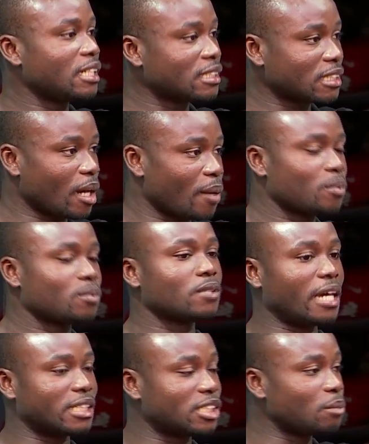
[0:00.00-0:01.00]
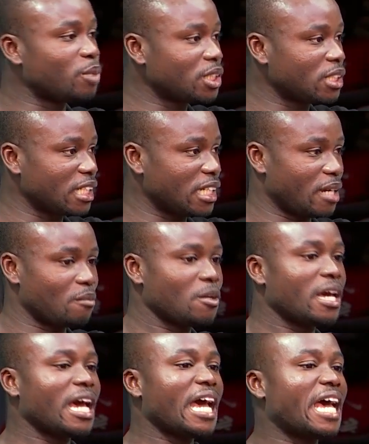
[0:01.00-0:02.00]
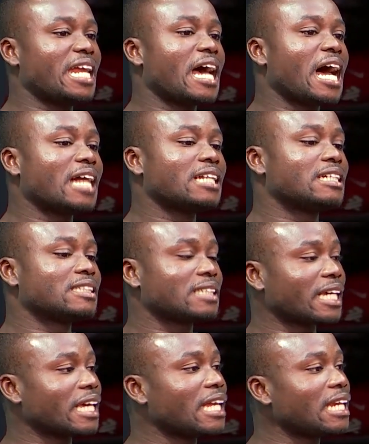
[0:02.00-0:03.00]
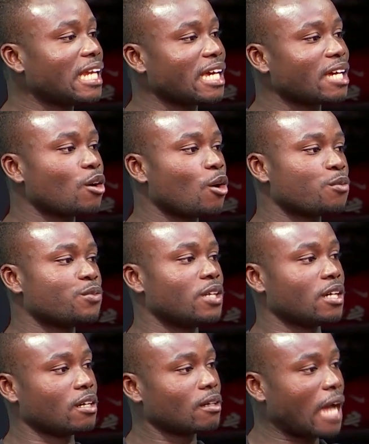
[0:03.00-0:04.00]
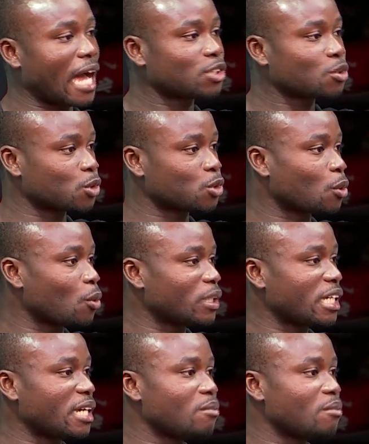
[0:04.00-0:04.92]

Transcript: Cup exhibition game and had the second leg of the Hearts Kotoko game